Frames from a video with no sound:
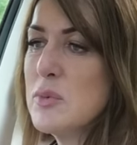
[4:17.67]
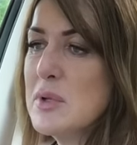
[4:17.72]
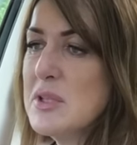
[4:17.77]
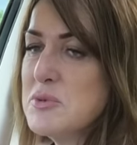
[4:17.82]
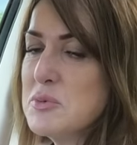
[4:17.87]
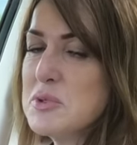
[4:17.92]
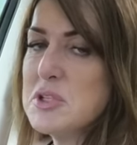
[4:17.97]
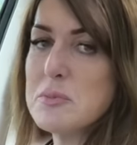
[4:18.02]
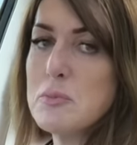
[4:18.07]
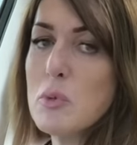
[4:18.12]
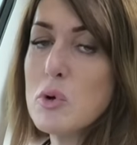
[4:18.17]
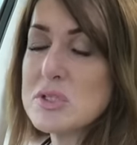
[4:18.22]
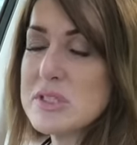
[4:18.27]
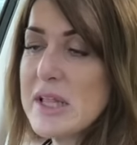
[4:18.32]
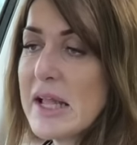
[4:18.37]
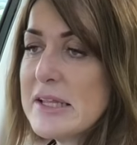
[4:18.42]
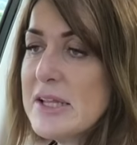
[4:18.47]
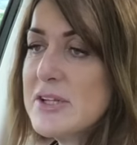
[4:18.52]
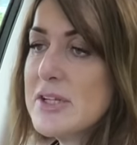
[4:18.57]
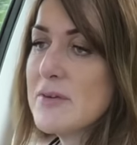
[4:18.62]
ones which are most
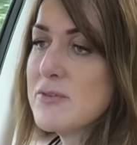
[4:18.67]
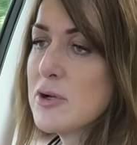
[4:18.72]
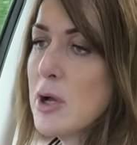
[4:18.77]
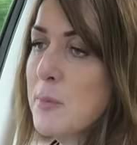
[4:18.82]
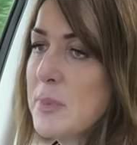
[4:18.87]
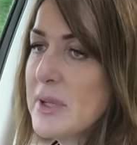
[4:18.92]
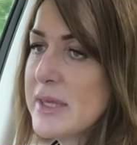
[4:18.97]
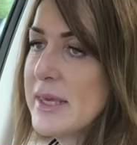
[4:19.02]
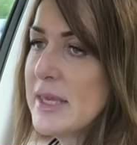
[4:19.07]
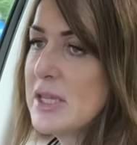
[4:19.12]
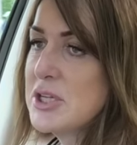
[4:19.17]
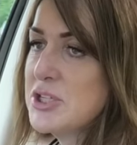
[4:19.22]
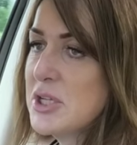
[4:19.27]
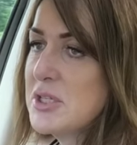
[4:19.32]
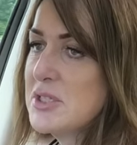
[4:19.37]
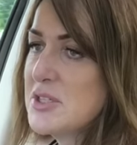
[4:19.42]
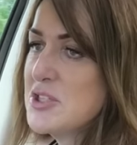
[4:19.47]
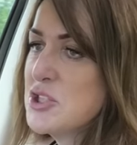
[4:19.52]
likely to have complications,